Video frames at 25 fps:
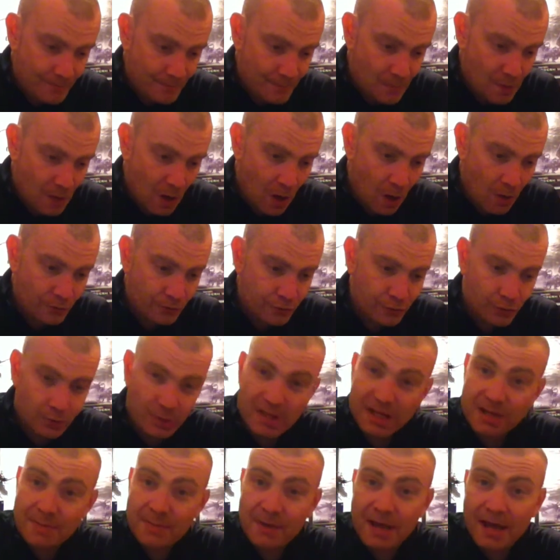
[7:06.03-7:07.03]
Going through
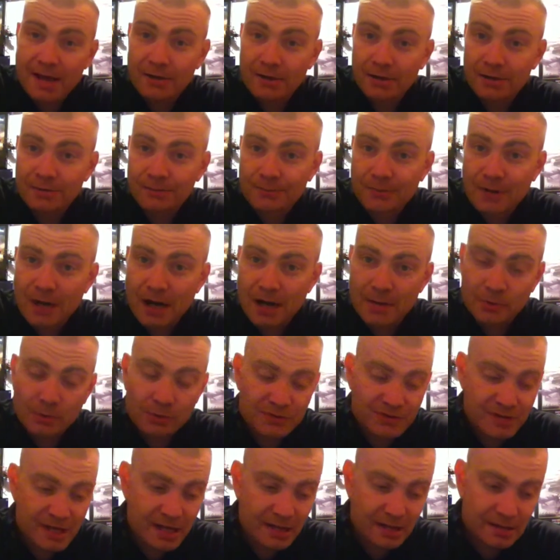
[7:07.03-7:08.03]
eBay or car boot
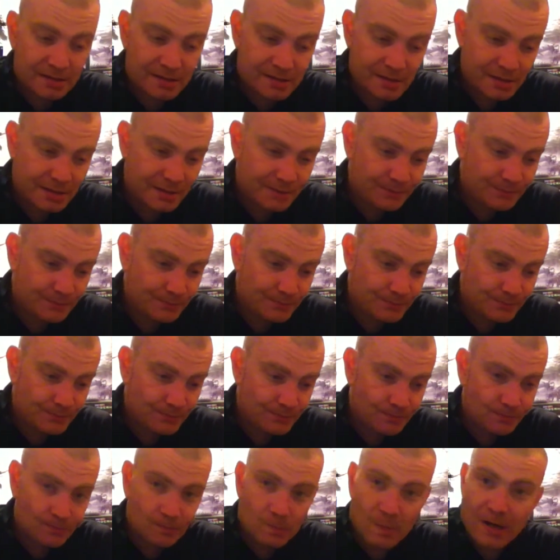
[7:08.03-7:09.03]
sales, or
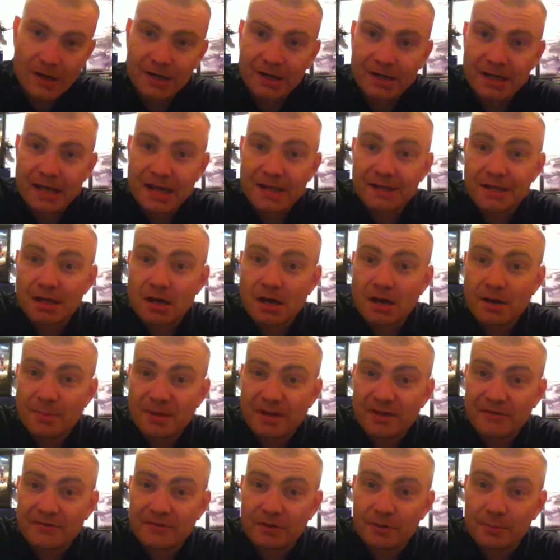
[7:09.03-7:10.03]
whether I get the odd
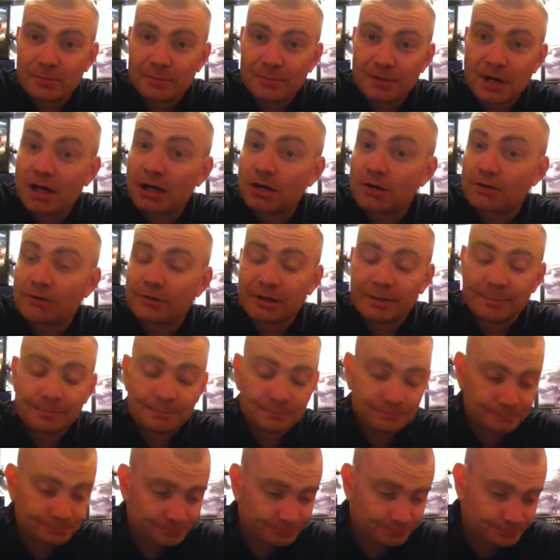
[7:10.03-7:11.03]
bit from Jarl Grimm,
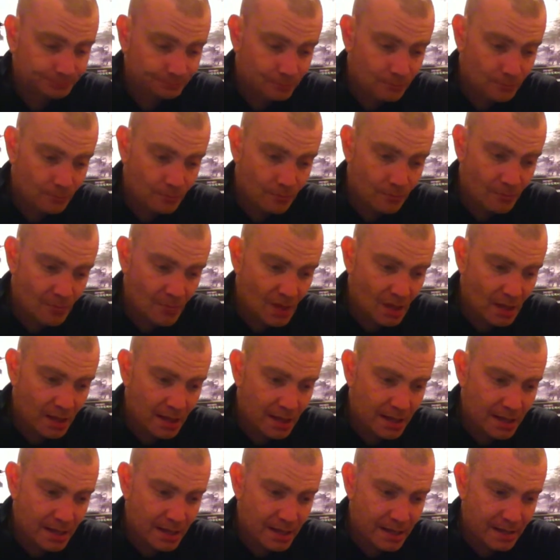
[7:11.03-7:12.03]

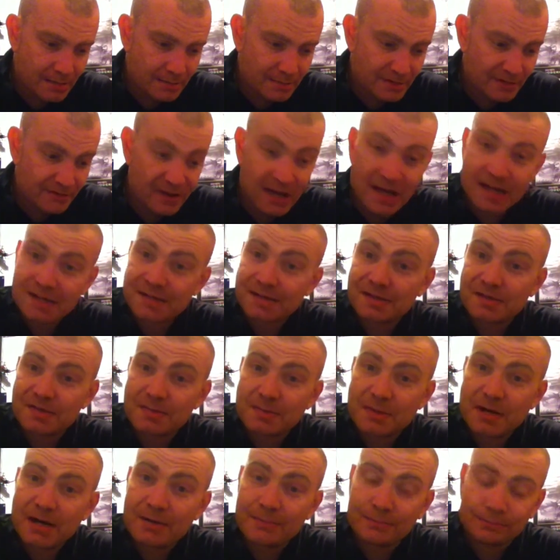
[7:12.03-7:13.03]
if he has it
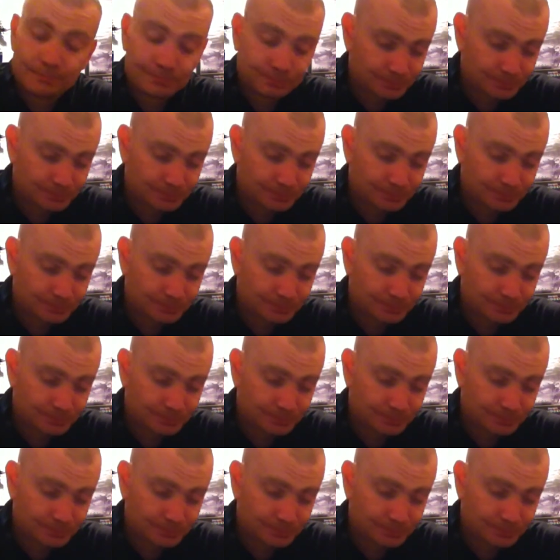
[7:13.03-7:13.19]
spare.